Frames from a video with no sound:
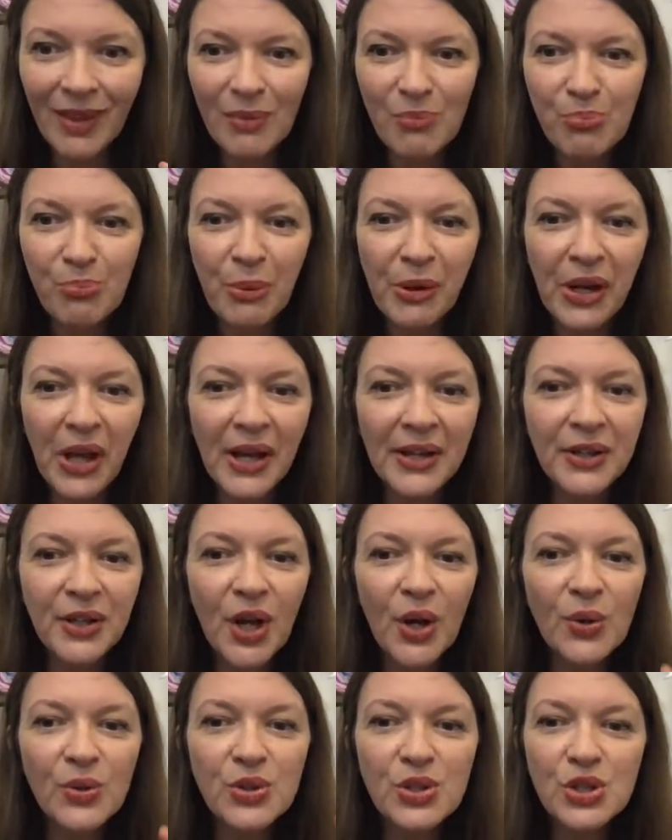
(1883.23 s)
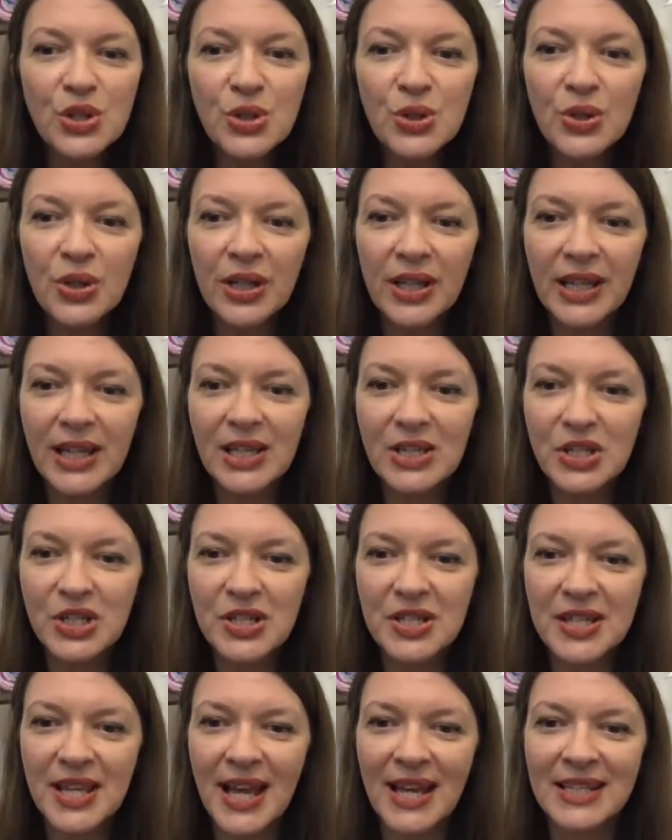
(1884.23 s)
But I know Julie, she
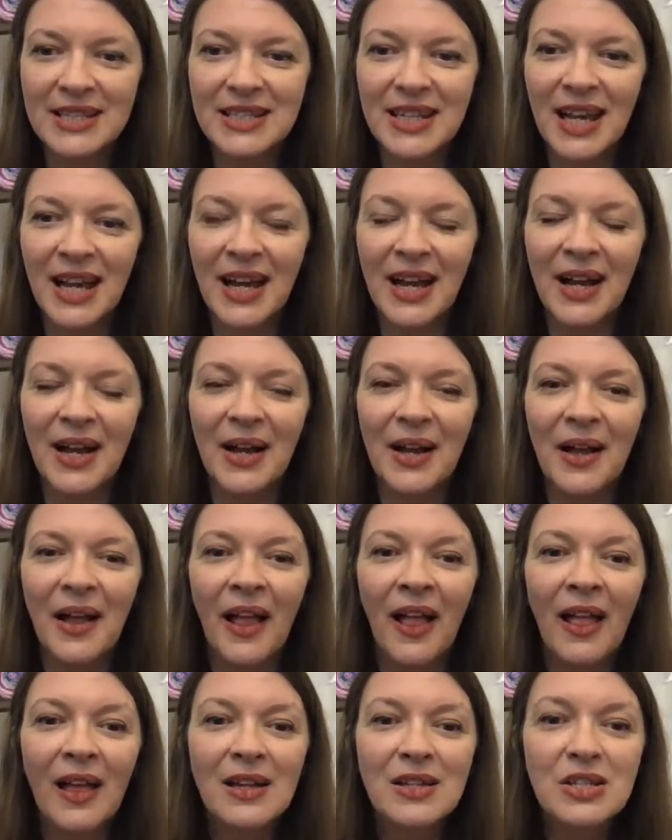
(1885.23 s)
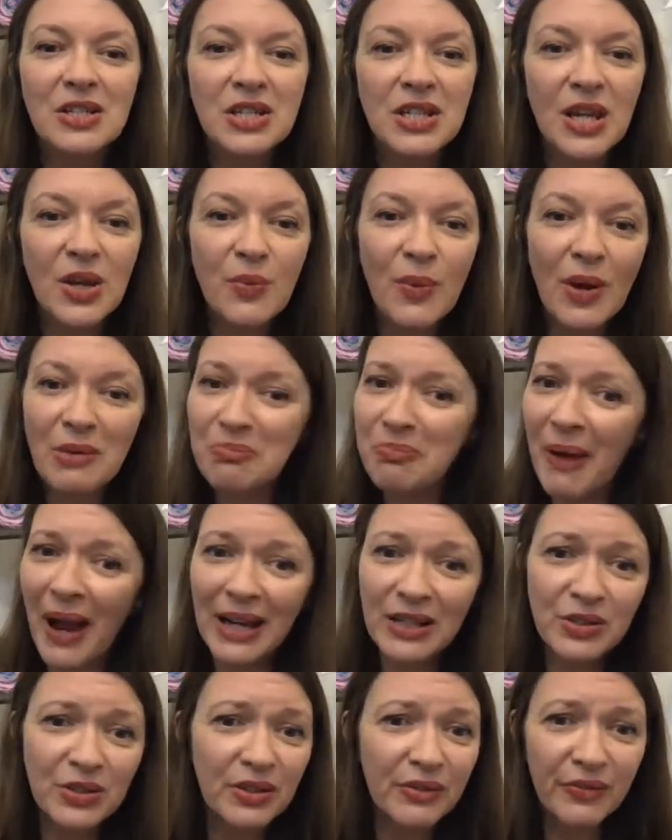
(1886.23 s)
said she went back
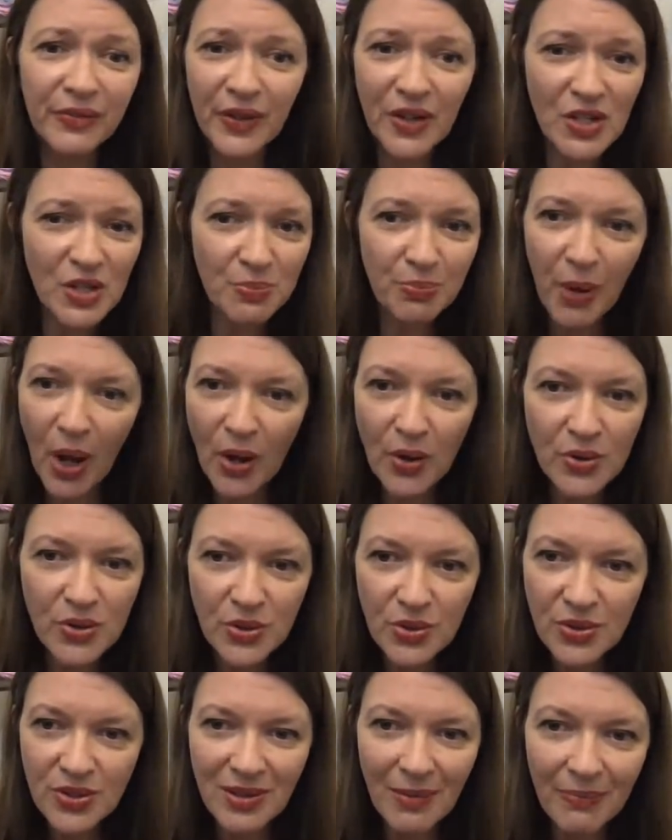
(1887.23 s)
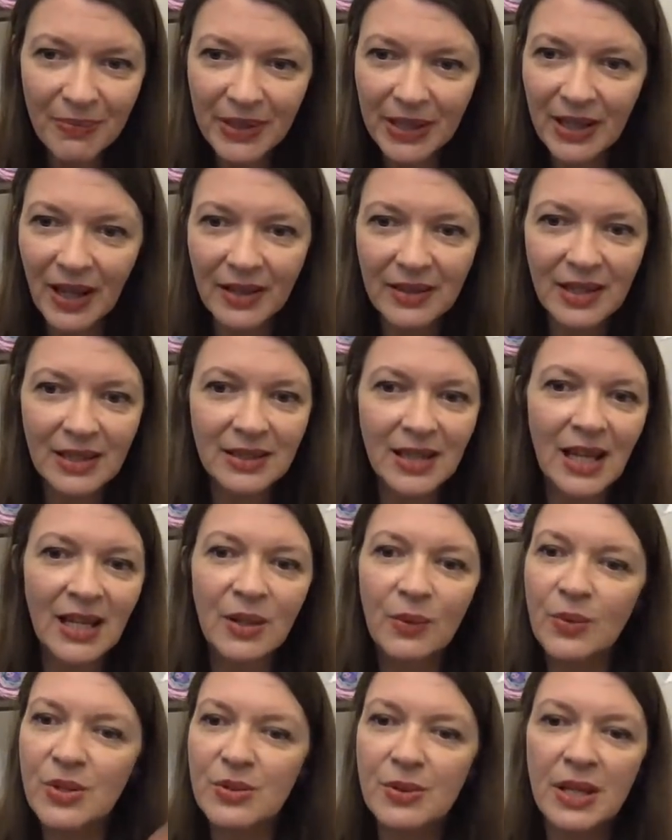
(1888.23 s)
to the first post or something like that, and
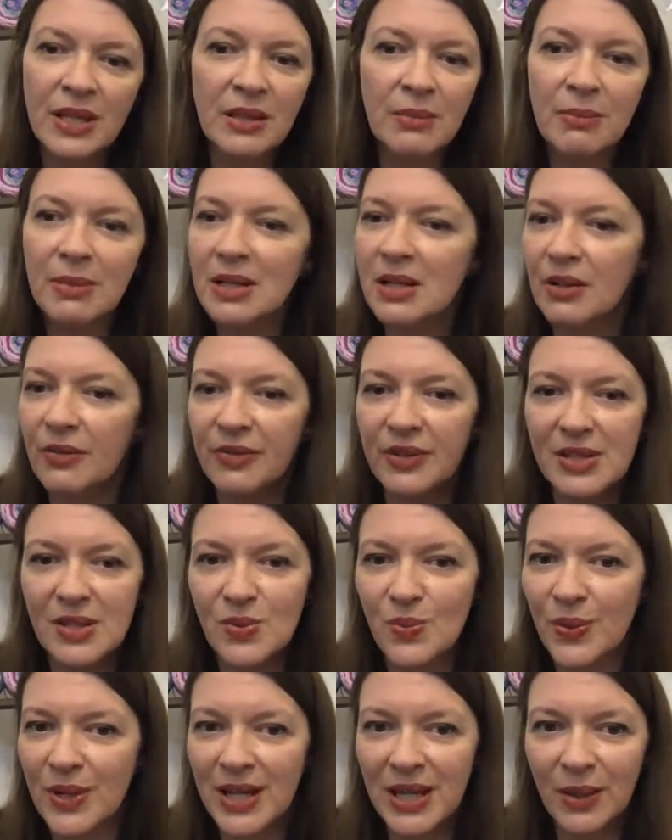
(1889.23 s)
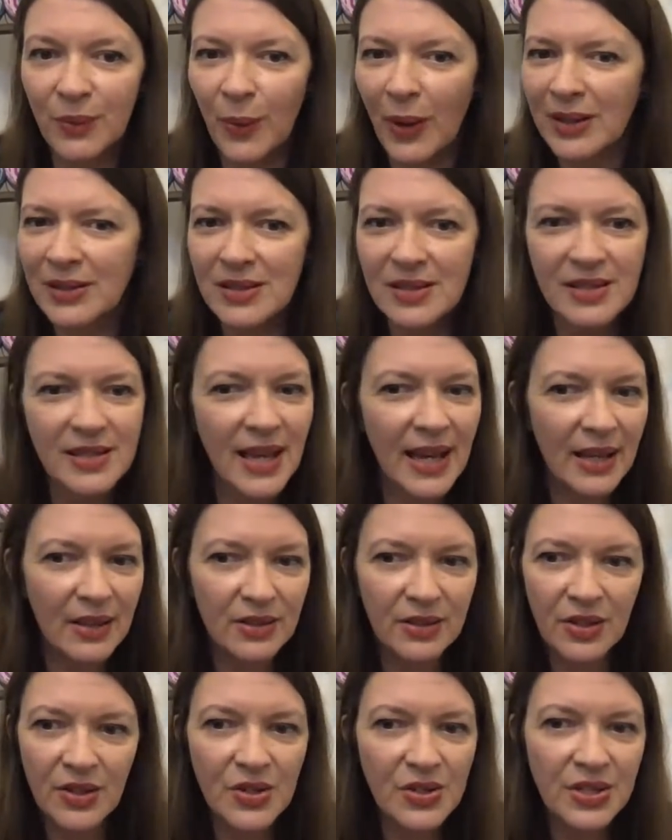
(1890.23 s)
it was in the middle of this week, Wednesday,
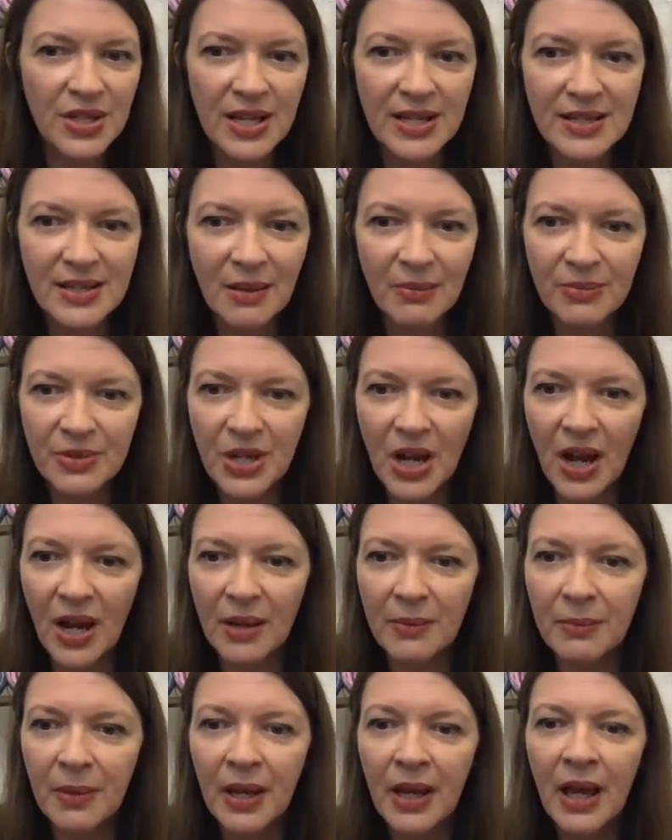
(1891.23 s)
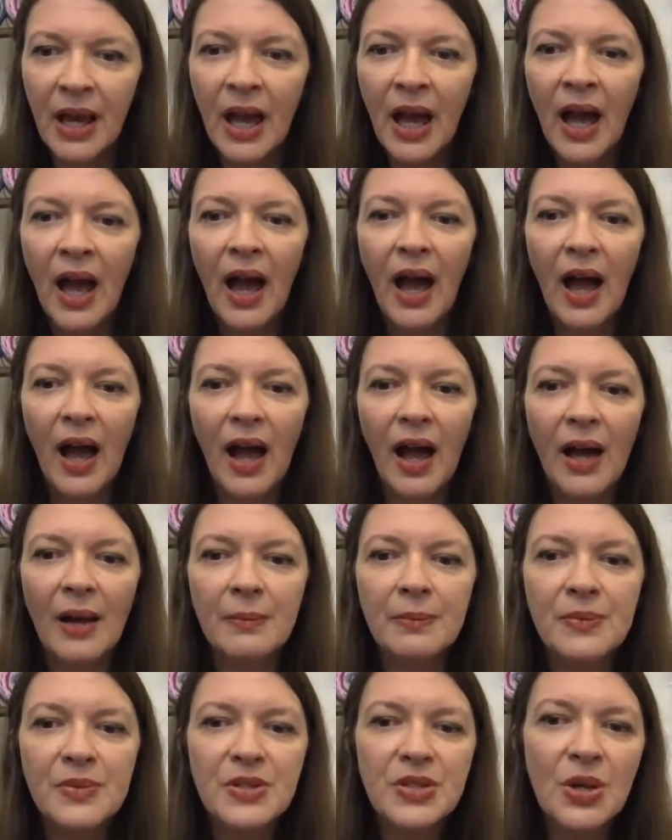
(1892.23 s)
Thursday, sometime.
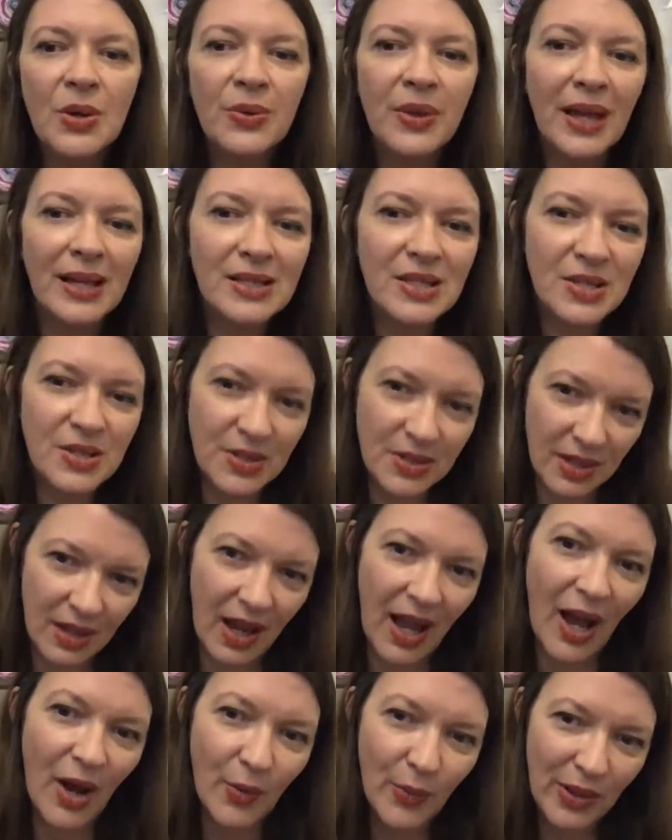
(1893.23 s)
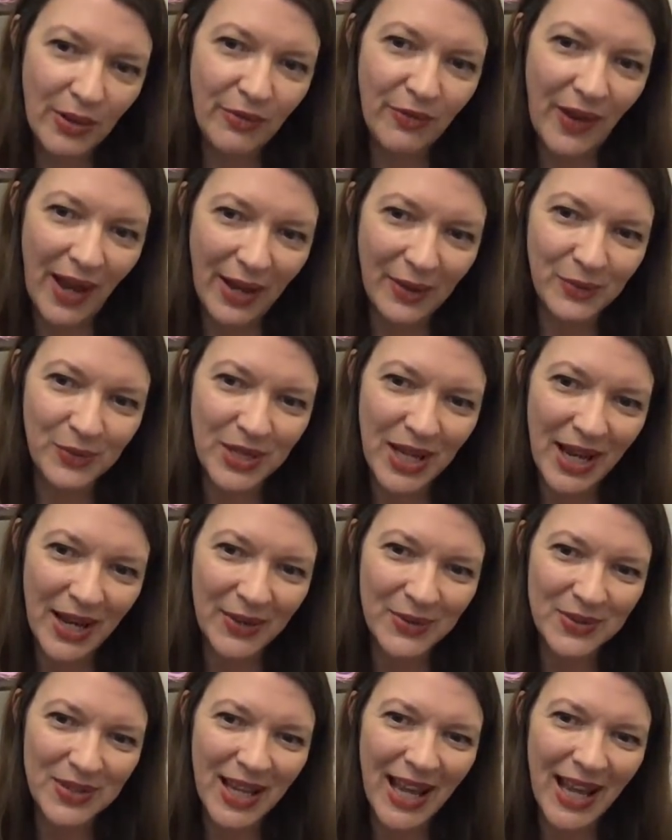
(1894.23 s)
So that's how we found out.